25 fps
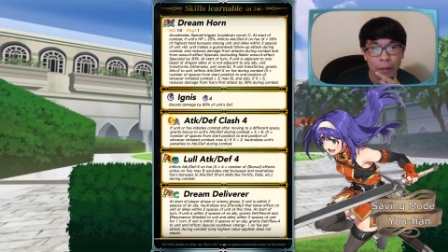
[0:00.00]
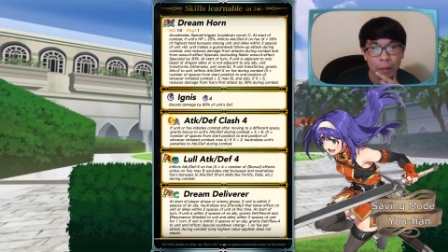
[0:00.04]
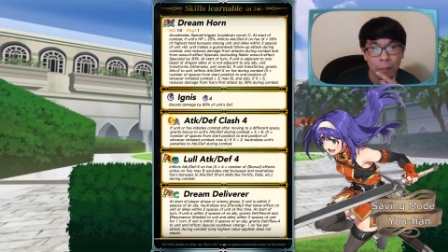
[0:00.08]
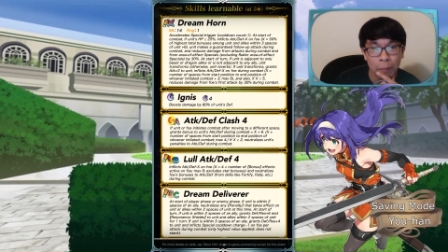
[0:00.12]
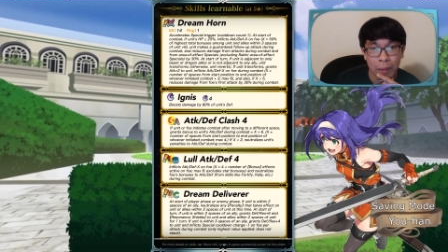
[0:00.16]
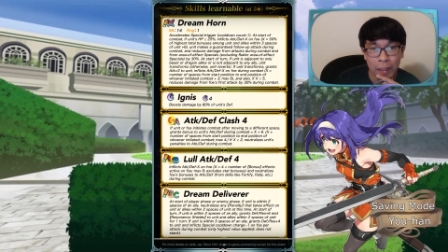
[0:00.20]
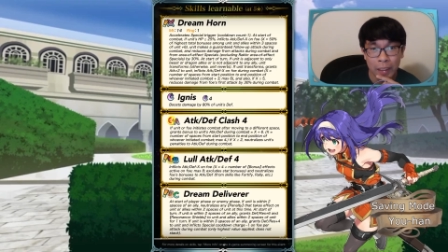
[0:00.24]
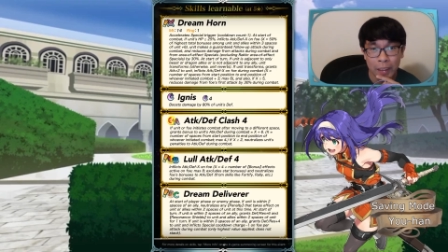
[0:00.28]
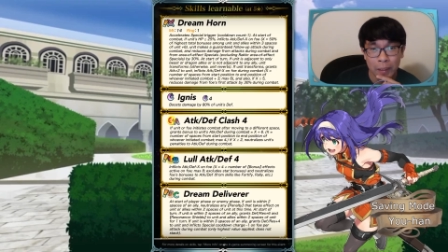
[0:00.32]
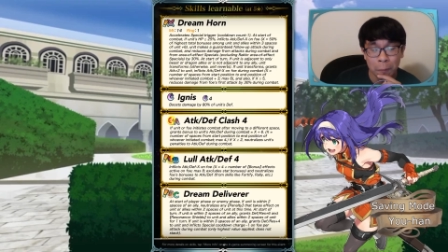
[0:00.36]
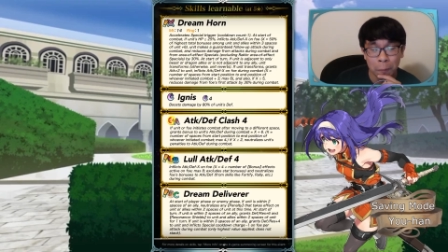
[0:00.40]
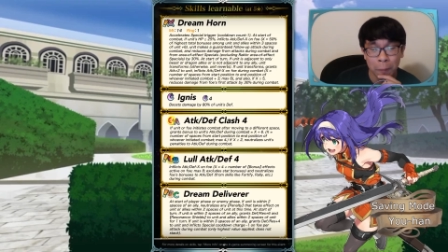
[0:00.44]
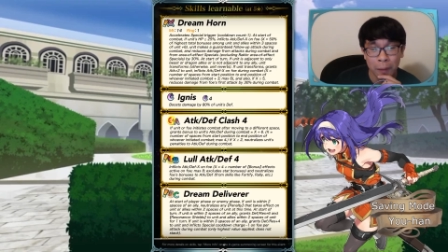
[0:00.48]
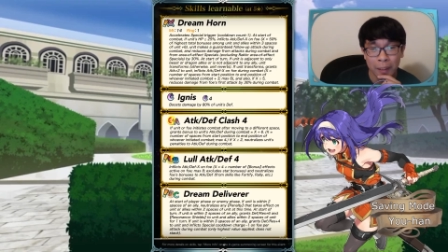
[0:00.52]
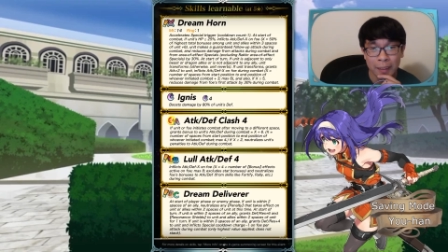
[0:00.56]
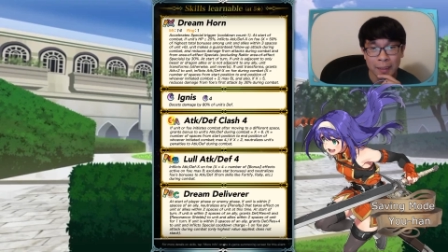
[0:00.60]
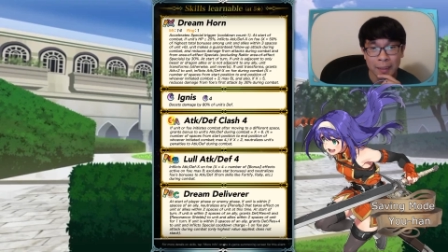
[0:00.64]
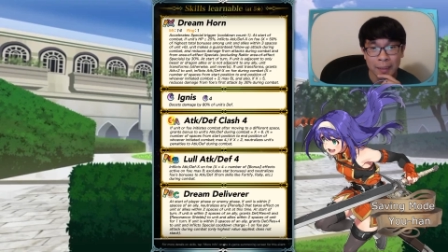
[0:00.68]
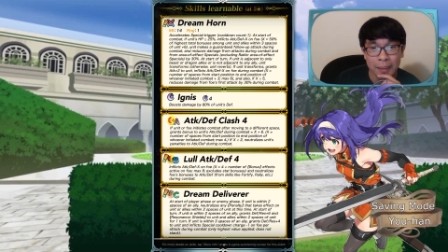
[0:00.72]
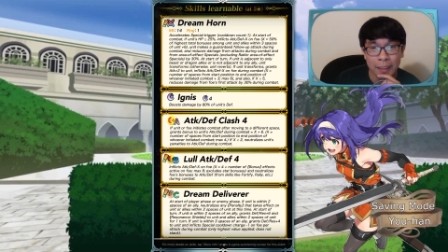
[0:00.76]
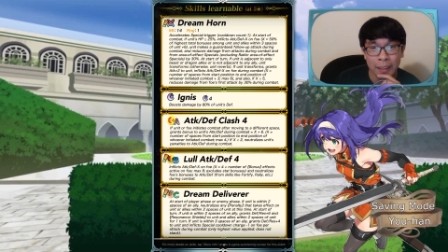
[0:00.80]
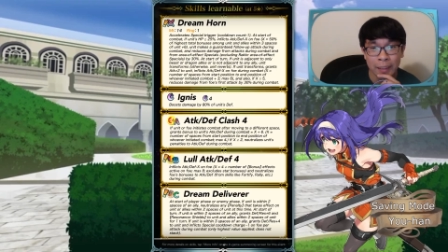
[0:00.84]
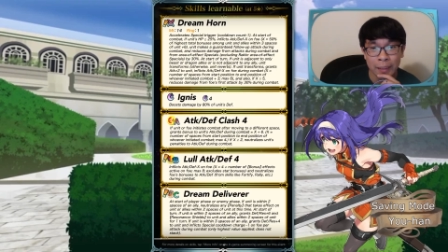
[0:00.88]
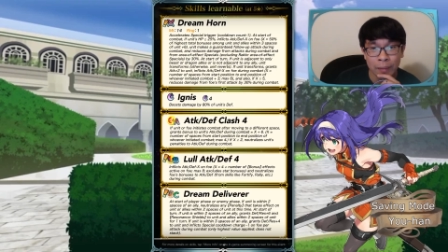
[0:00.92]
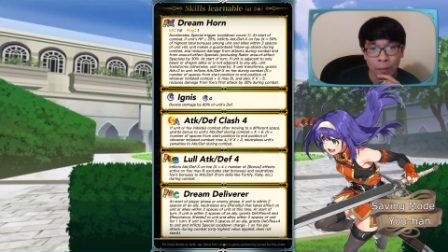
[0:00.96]
But it's plus
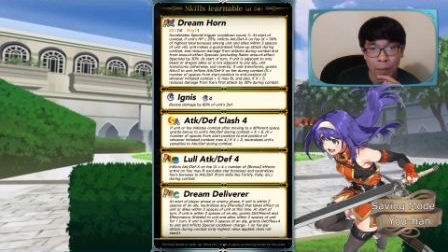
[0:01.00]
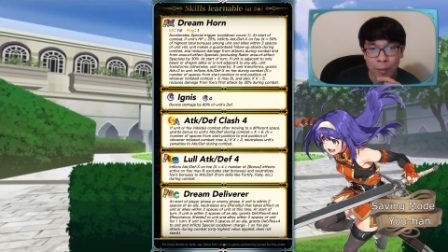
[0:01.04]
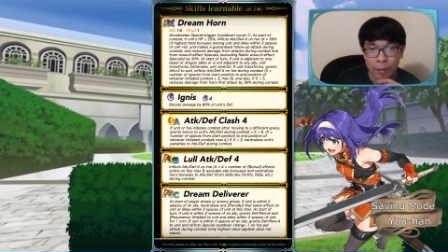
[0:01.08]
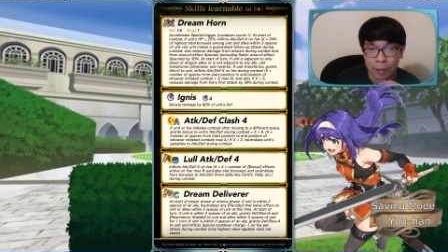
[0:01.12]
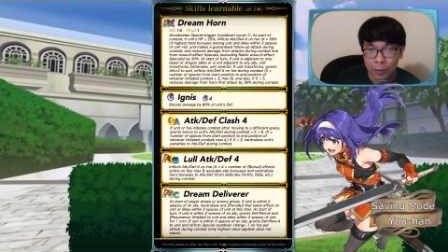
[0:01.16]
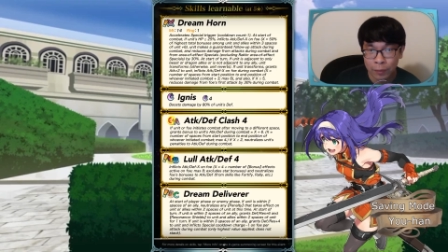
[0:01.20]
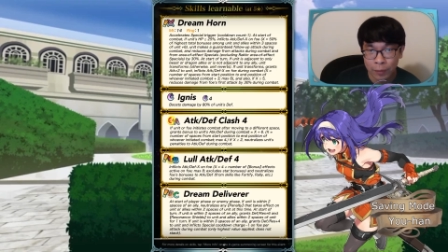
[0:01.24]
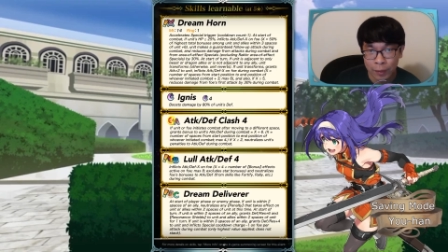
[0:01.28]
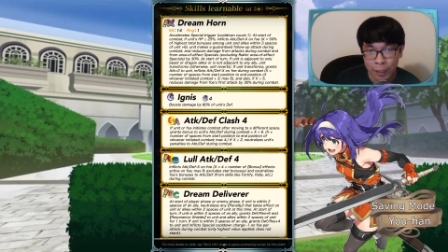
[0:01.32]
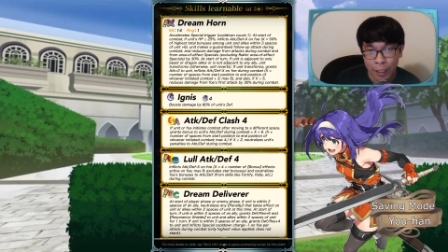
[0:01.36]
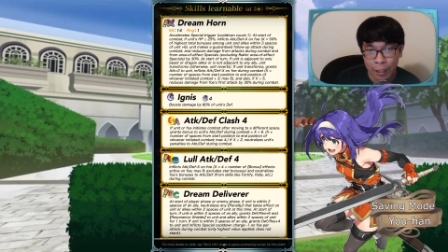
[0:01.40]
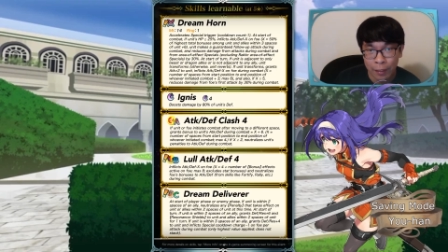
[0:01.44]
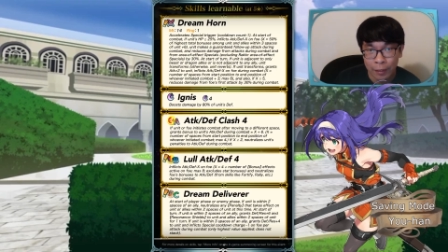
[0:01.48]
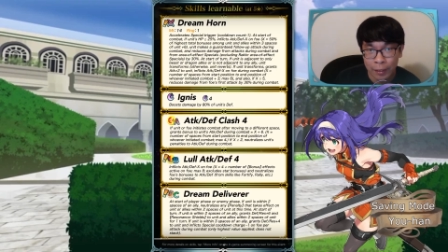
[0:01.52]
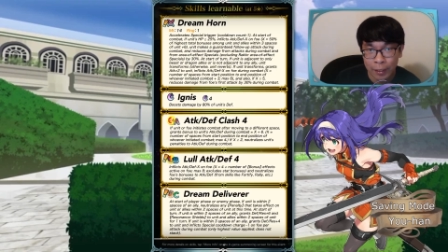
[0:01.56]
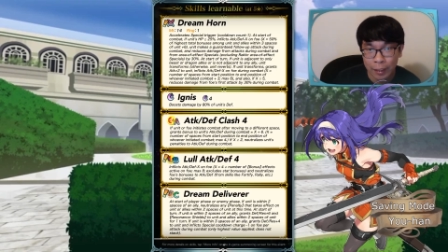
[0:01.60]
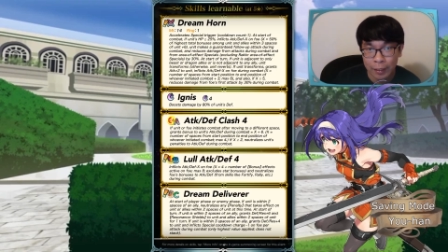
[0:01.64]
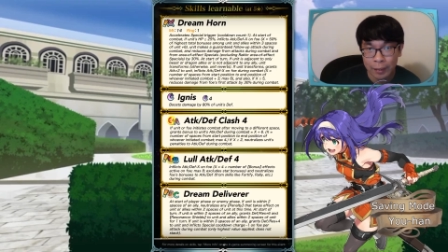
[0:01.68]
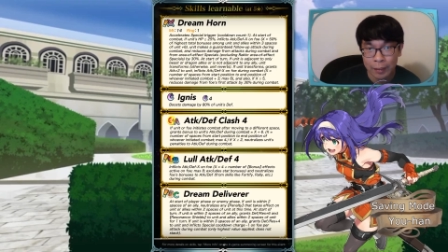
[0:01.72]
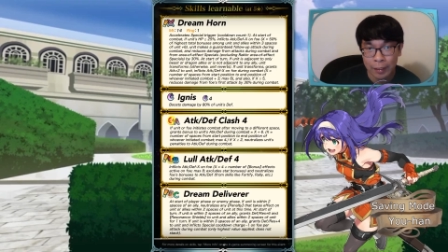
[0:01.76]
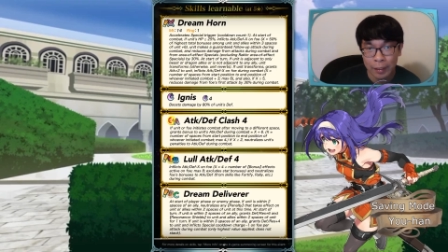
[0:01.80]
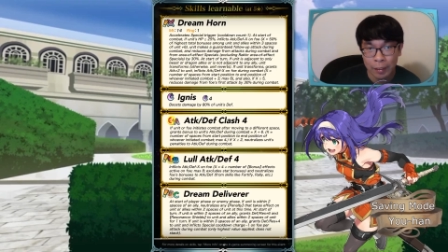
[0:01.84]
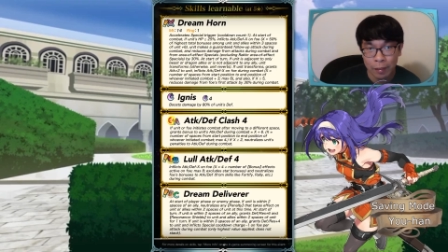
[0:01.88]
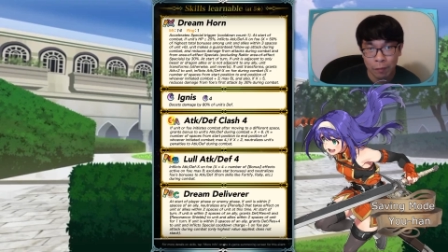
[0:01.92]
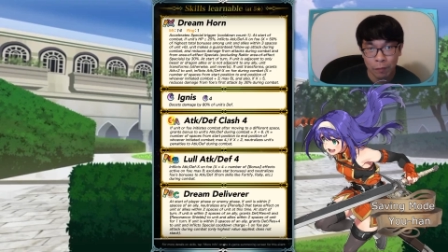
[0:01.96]
6, right? So it's guaranteed
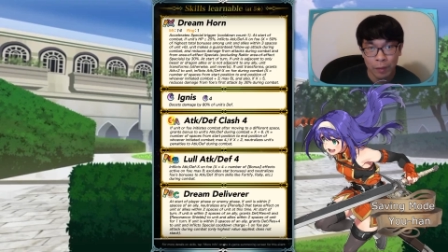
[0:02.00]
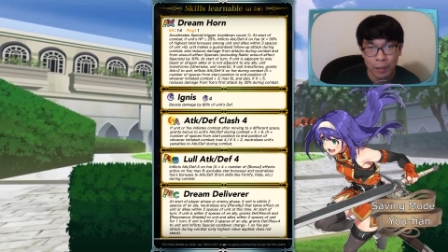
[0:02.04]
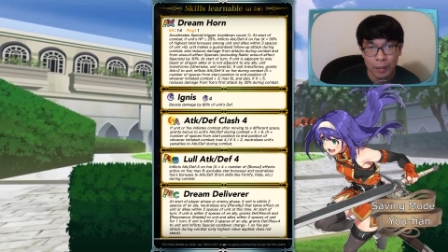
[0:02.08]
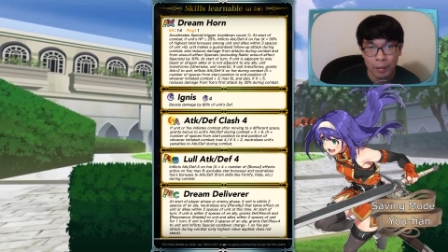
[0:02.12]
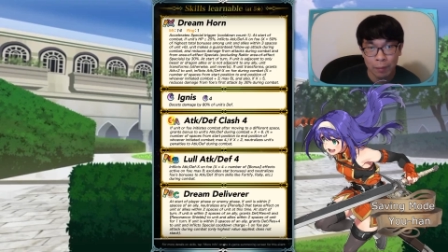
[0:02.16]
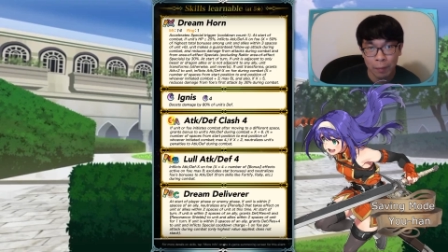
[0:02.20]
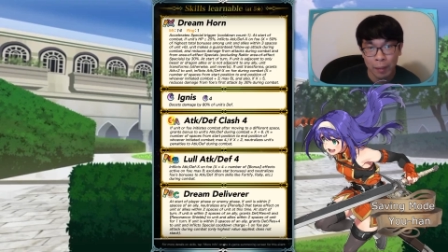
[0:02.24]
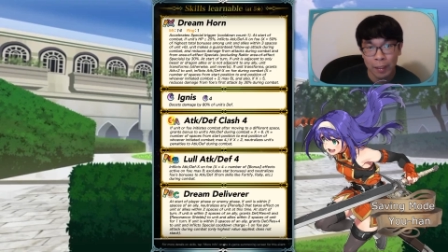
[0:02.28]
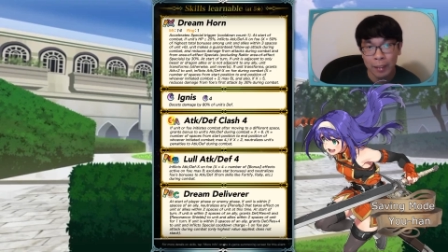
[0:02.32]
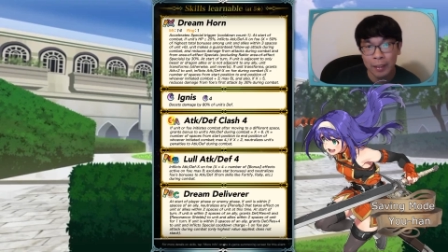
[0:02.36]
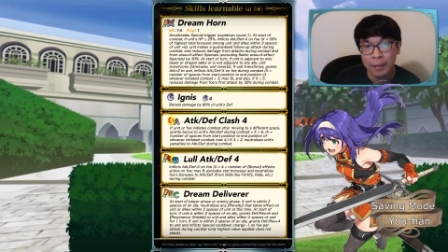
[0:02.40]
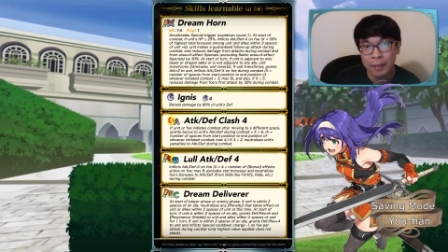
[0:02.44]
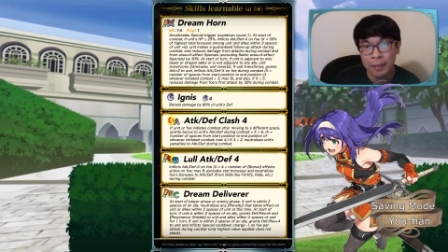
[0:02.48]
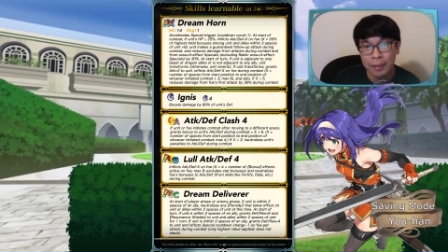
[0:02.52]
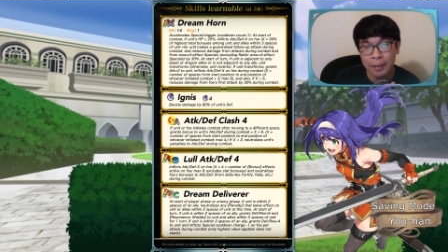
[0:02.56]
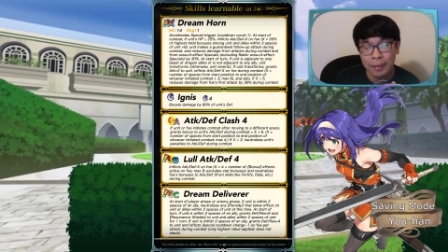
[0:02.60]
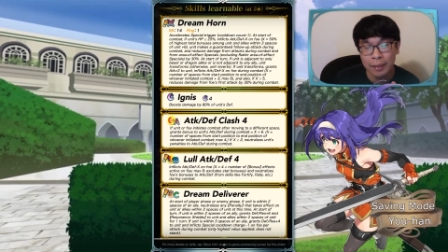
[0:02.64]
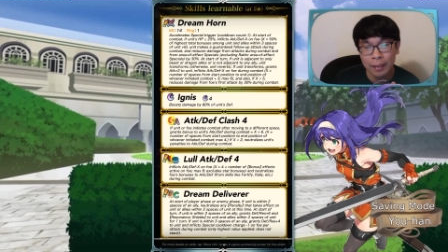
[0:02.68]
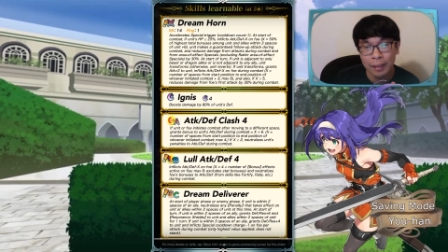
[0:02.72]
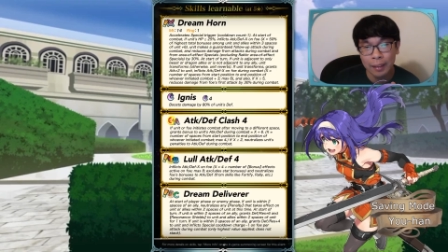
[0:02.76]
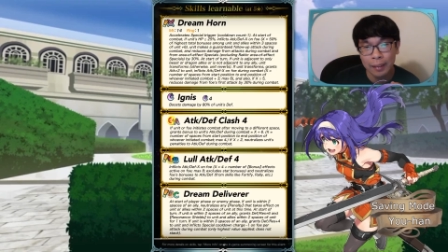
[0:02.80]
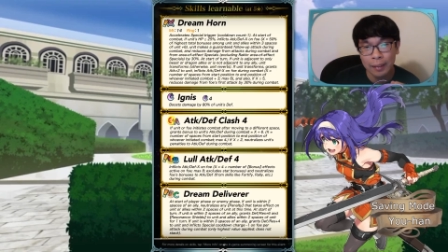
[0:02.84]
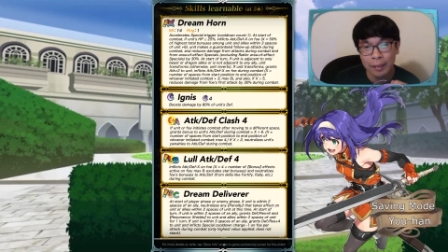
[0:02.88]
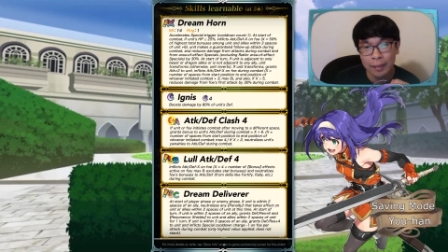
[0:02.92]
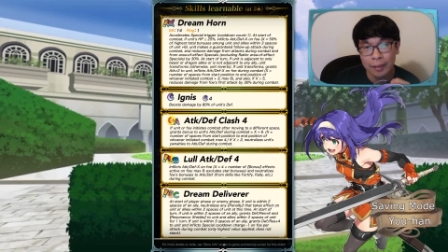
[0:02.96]
attack defense minus
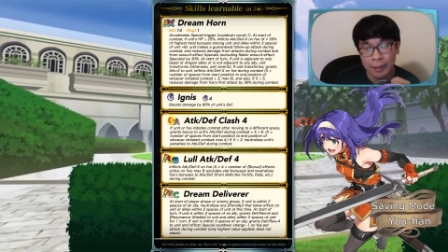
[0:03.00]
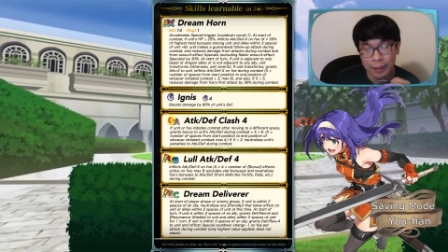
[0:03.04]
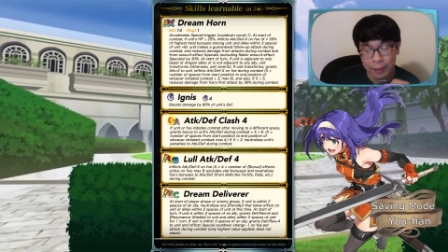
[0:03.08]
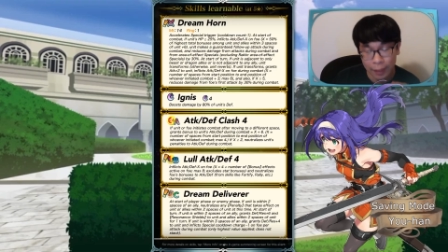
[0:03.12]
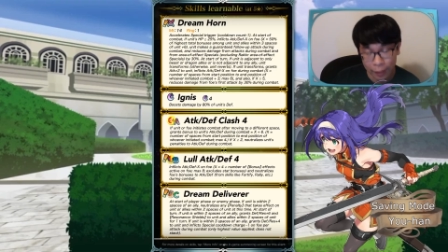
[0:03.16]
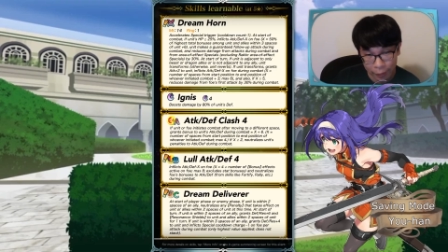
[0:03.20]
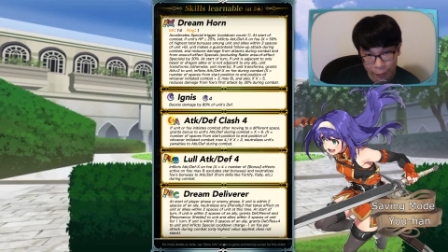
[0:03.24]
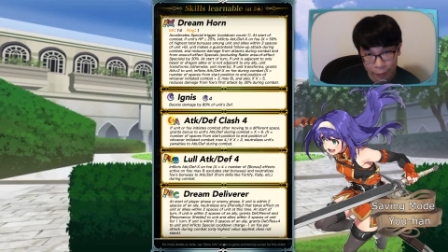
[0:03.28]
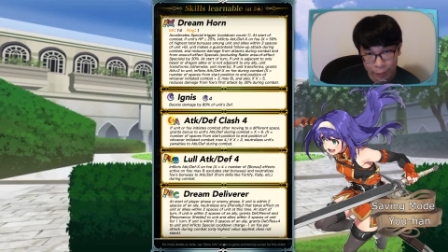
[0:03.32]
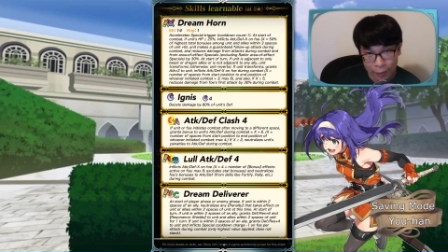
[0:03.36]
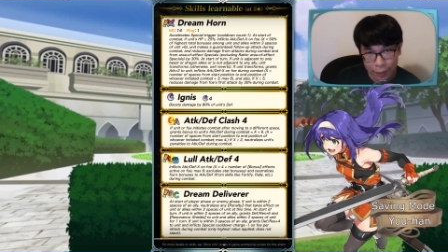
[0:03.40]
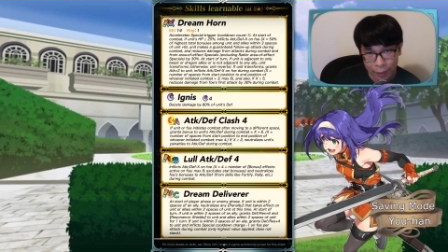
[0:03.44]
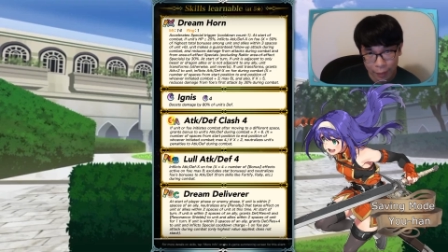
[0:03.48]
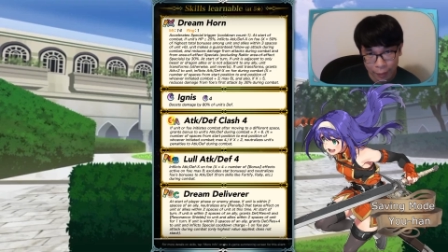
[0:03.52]
6.